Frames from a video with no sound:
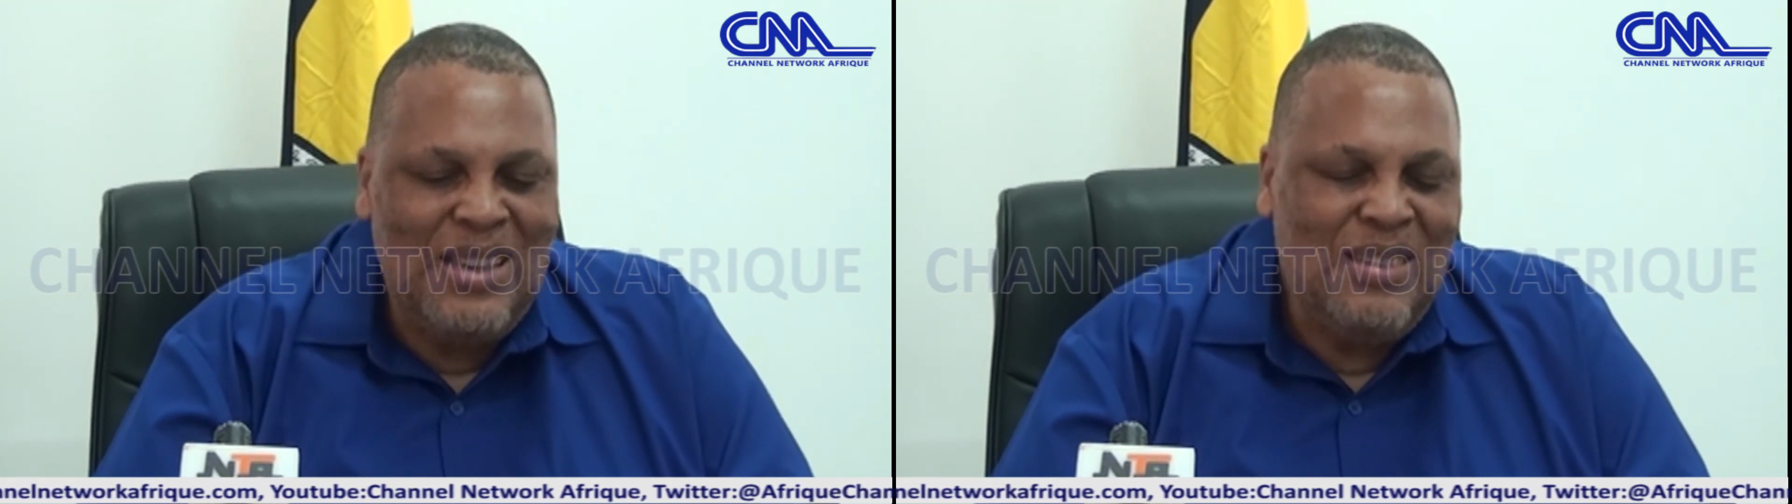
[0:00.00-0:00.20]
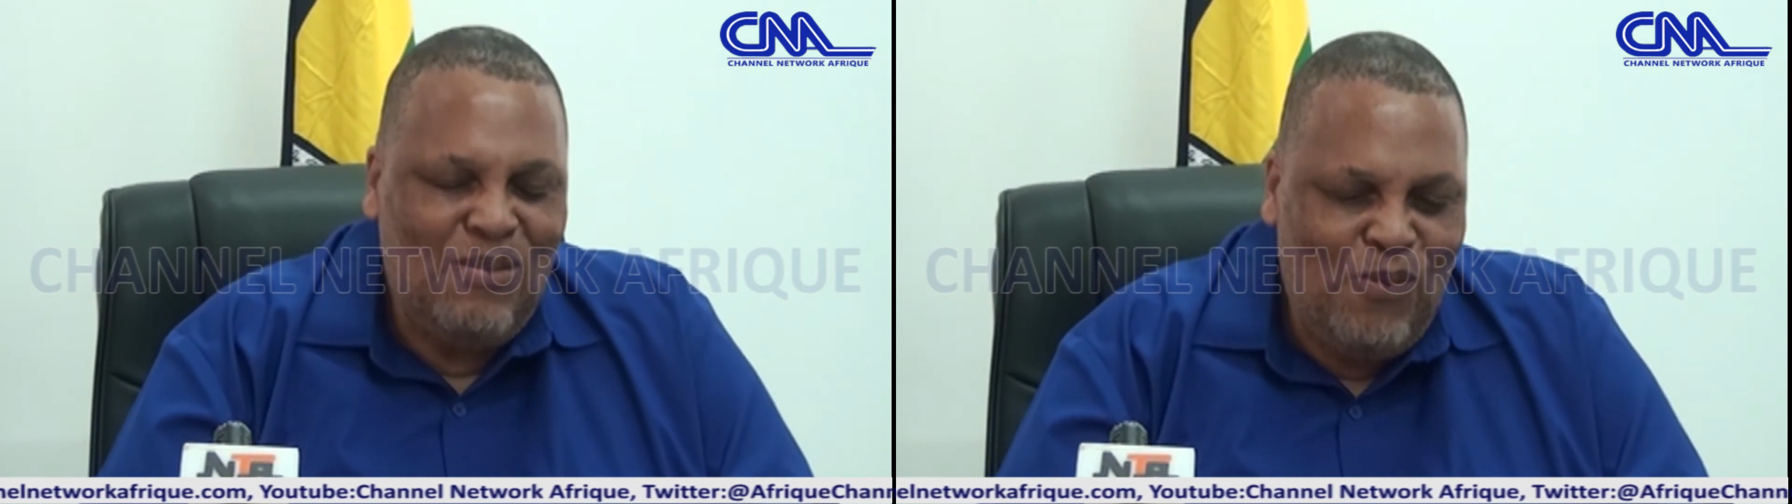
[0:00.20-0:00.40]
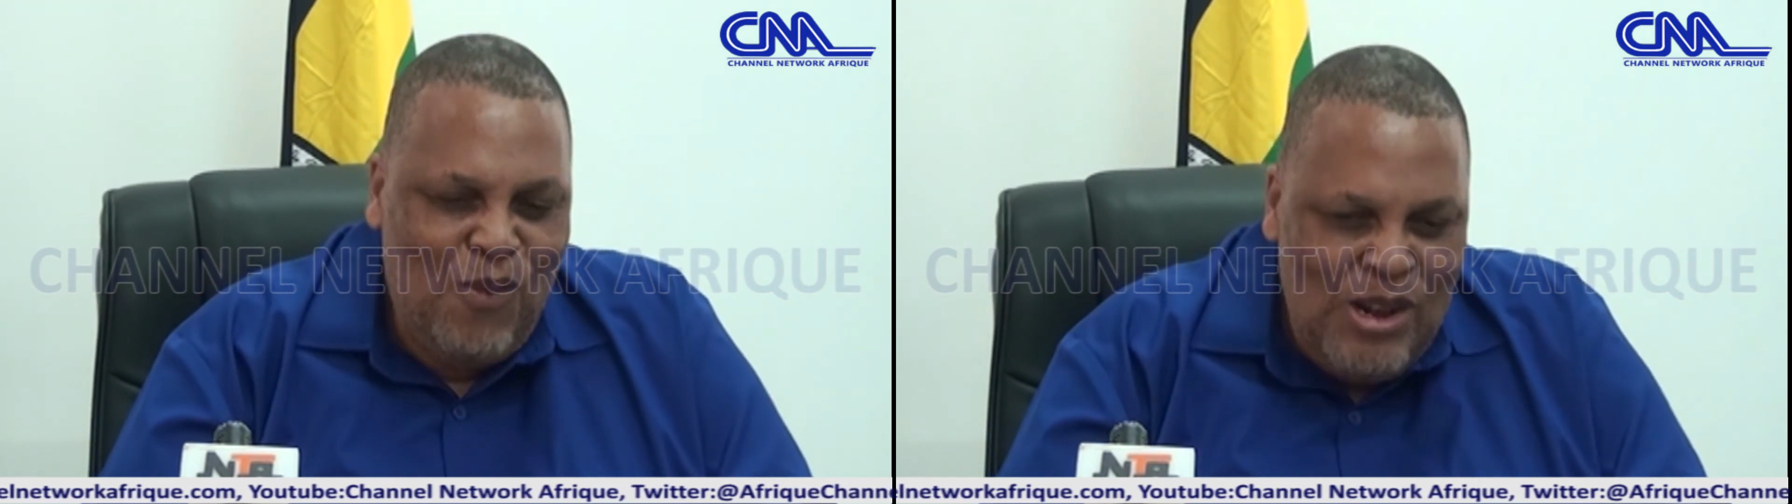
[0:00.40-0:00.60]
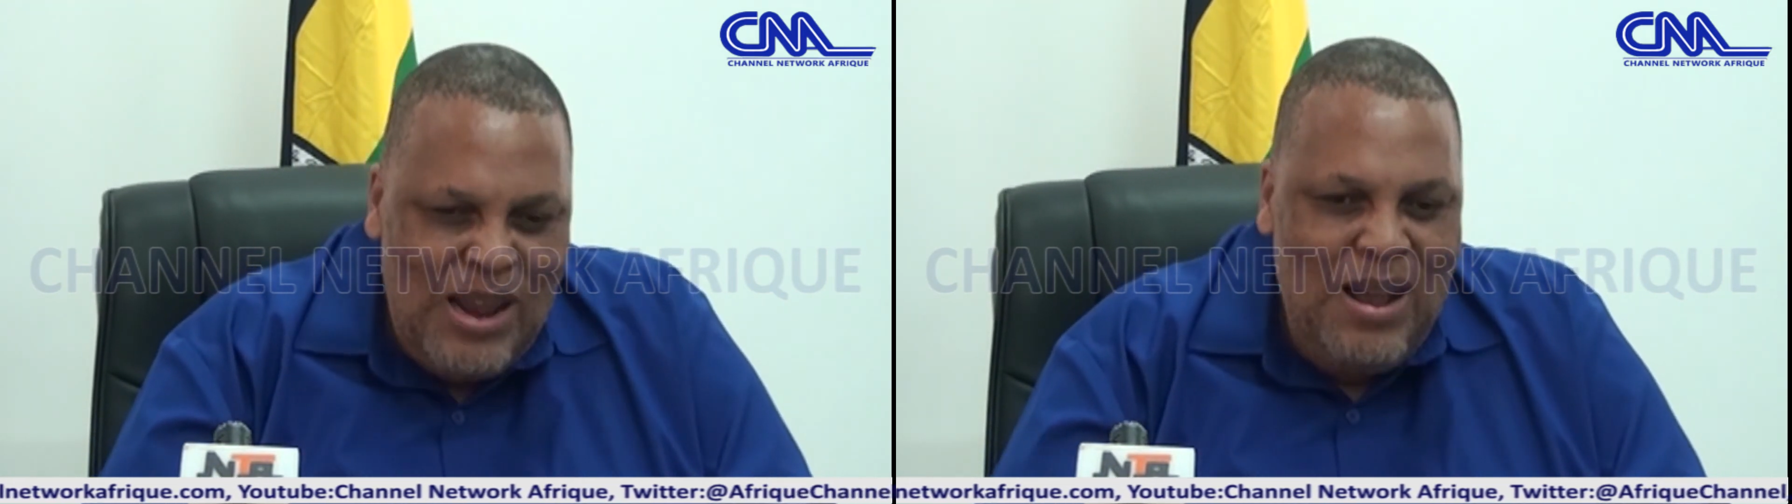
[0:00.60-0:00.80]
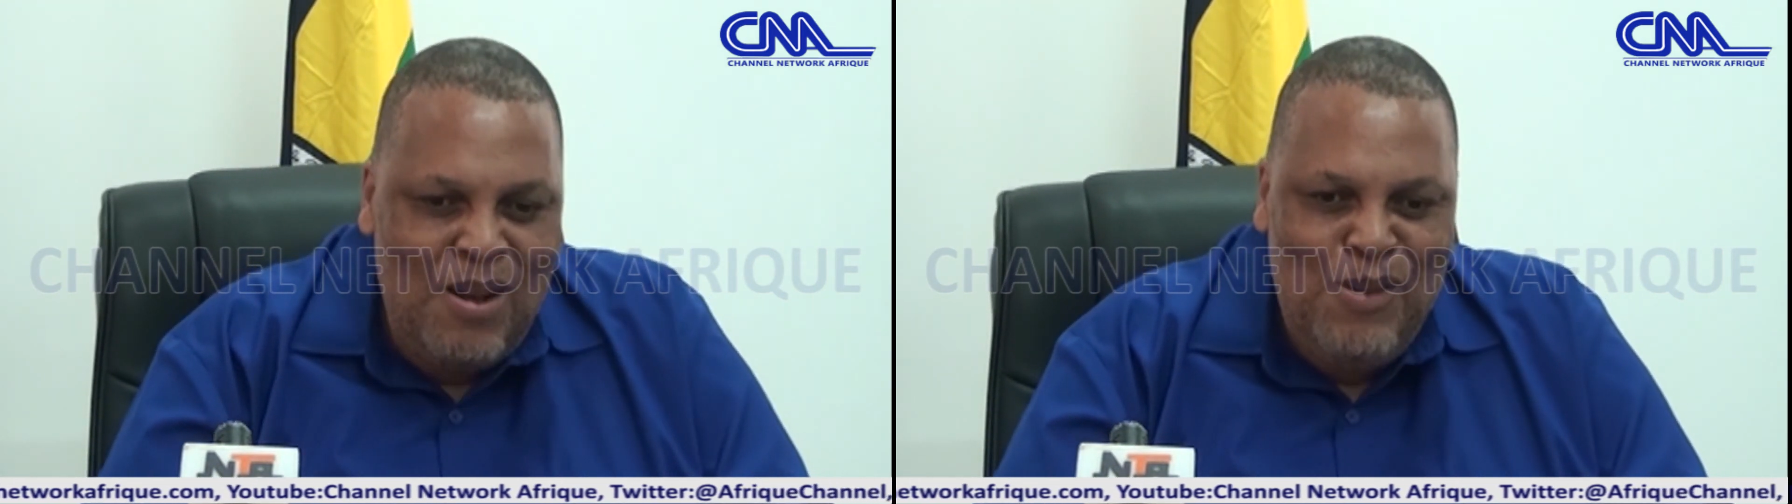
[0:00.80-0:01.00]
is for
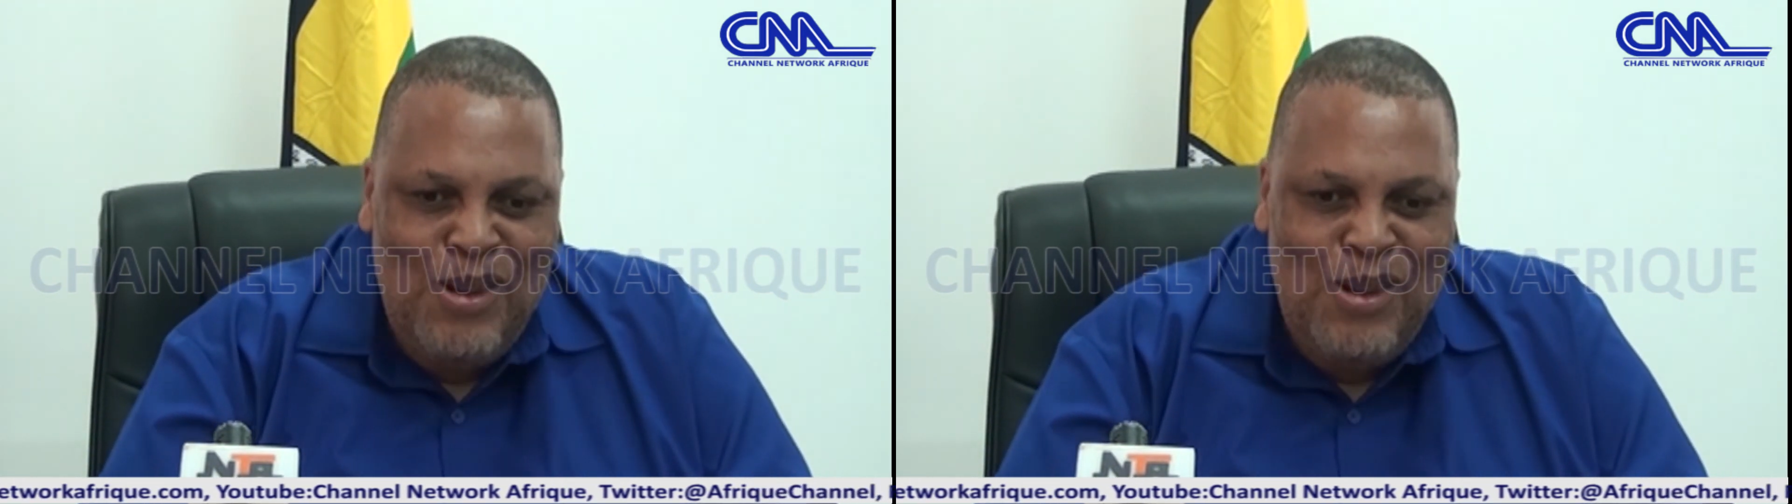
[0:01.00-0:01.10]
now